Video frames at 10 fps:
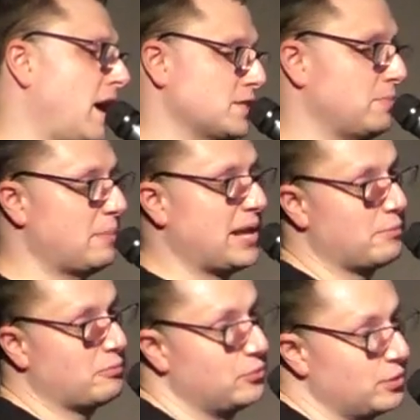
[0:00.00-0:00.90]
possibly made
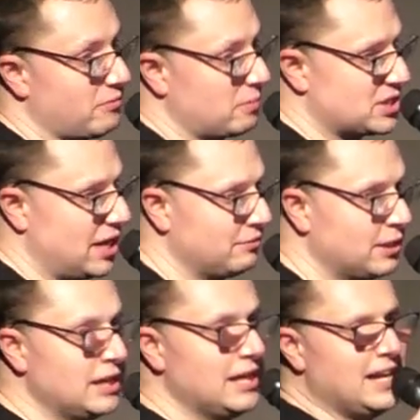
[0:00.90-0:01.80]
a buffoon of himself,
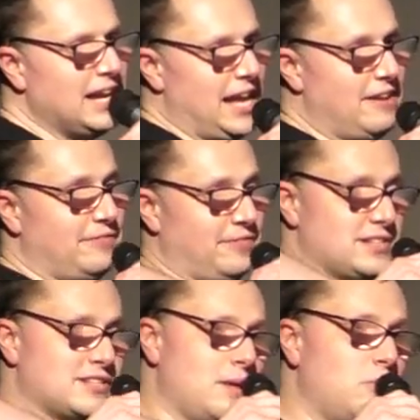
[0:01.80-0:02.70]
if
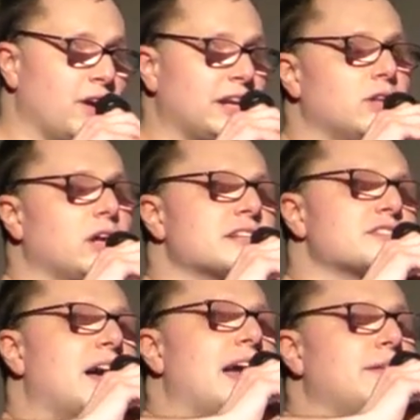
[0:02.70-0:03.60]
in somewhere you look
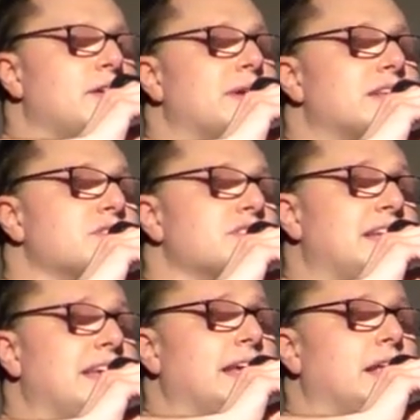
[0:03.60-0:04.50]
inside you and you
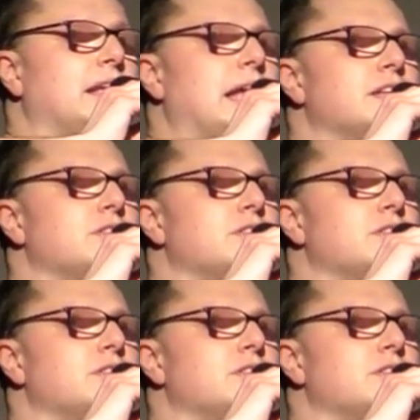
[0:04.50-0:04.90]
see